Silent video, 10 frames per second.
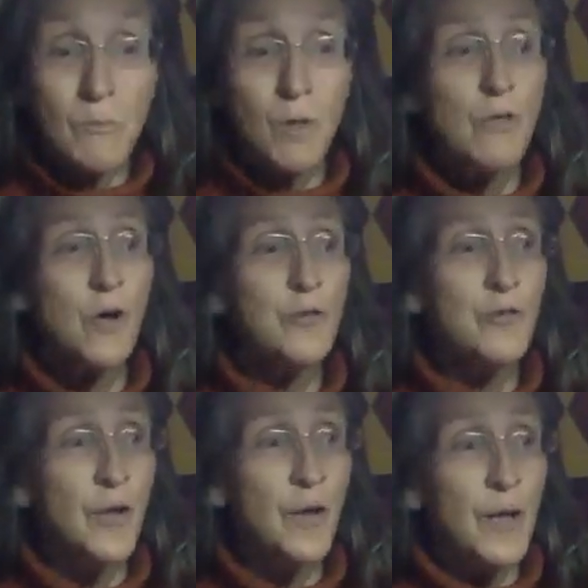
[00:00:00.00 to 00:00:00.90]

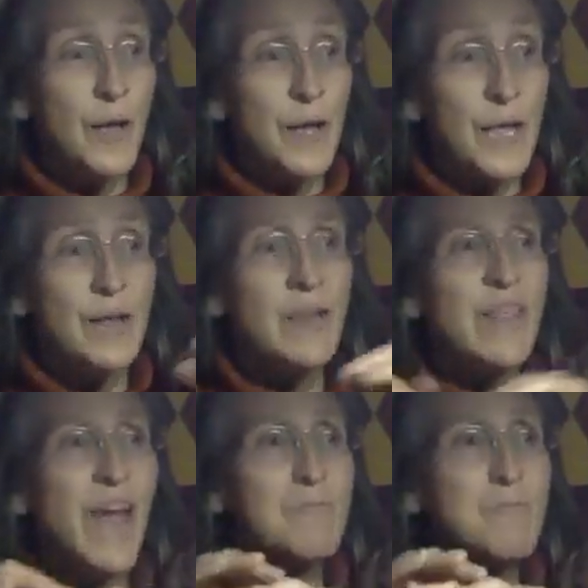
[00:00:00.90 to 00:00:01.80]
those in
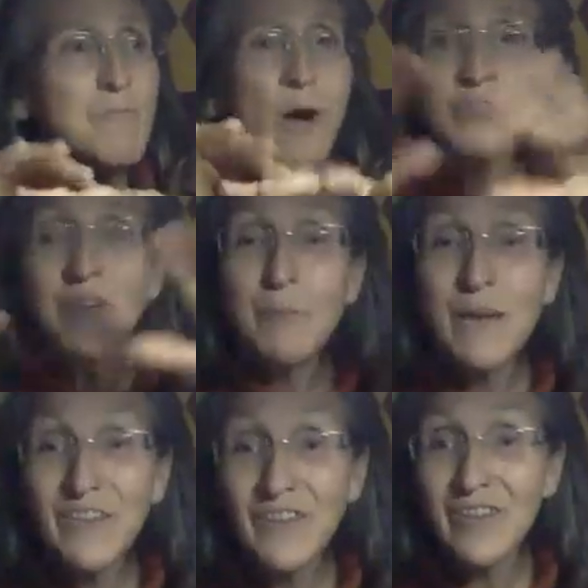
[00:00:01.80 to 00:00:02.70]
their
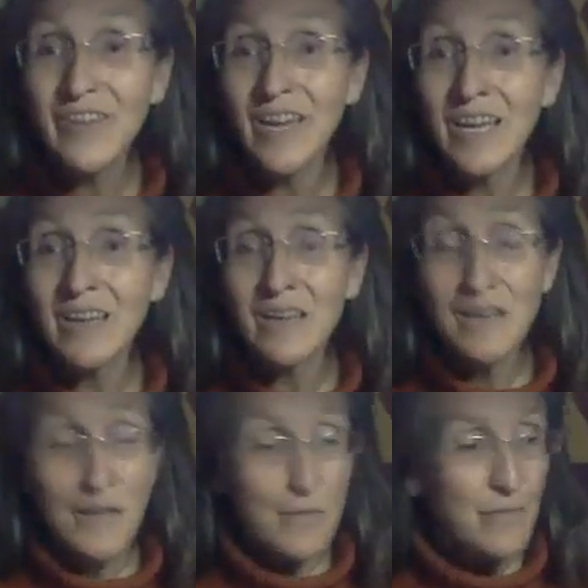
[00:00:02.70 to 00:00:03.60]
multiplicity,
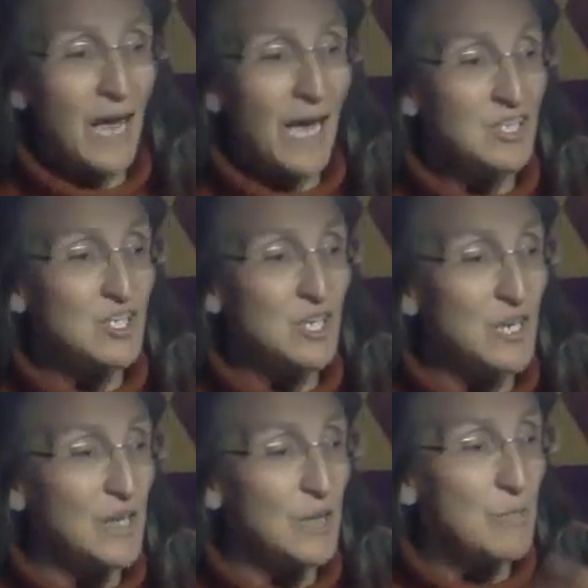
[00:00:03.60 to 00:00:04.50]
that
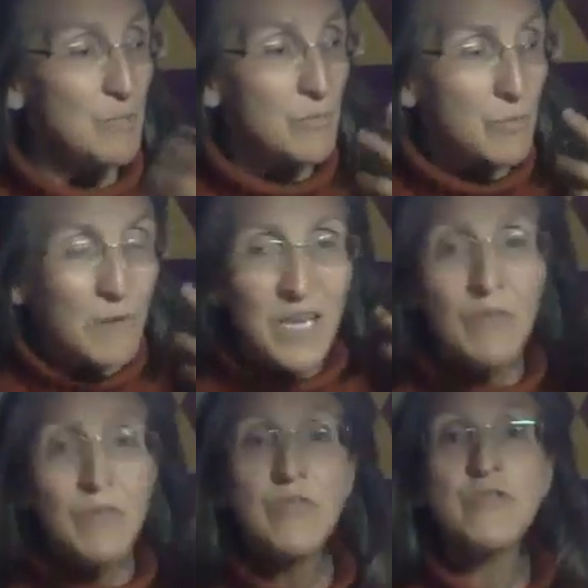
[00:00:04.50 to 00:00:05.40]
actually we
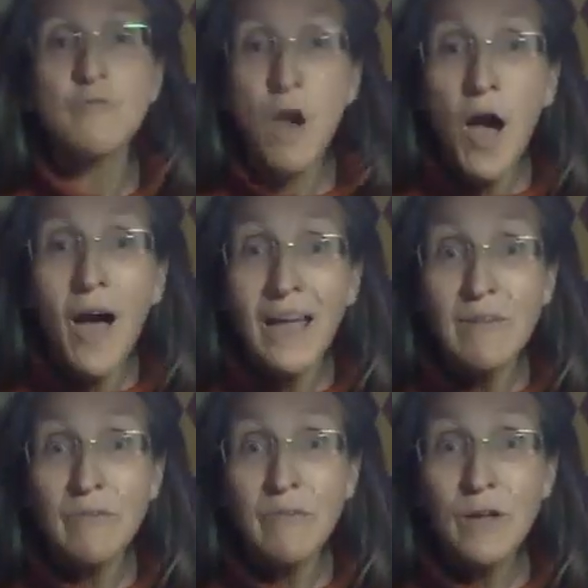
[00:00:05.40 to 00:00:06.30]
can
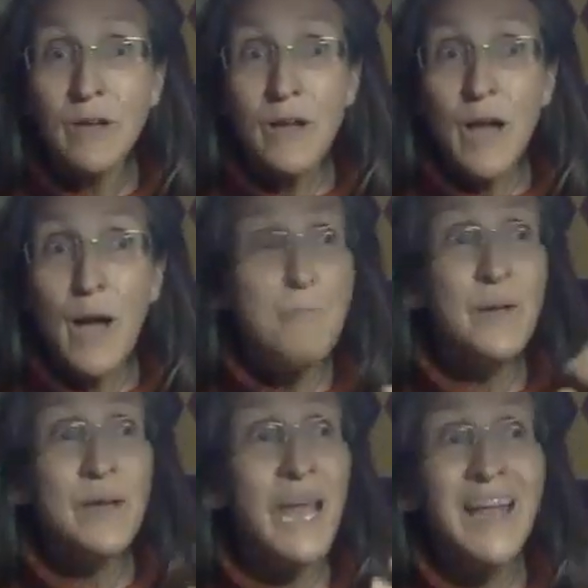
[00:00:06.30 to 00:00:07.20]
thrive.
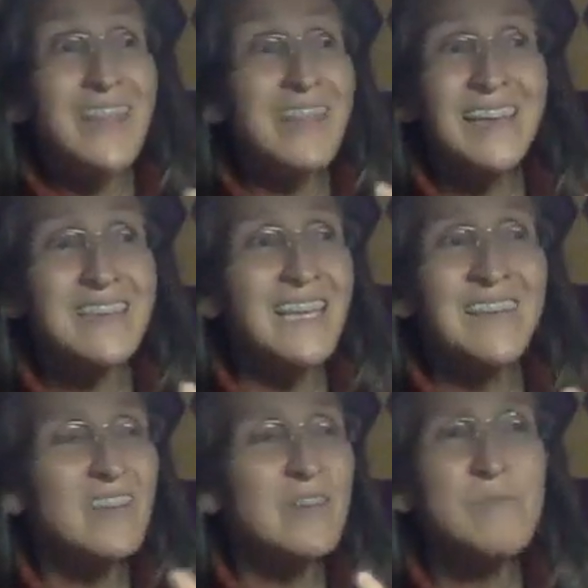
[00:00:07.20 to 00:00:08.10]
But that, it
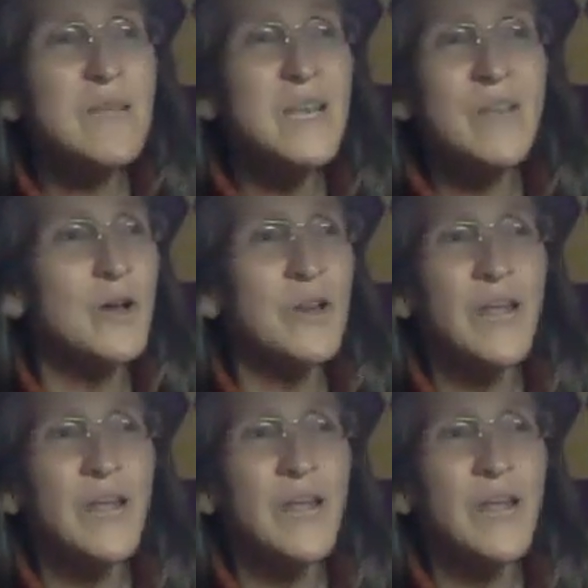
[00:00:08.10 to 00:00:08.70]
doesn't mean that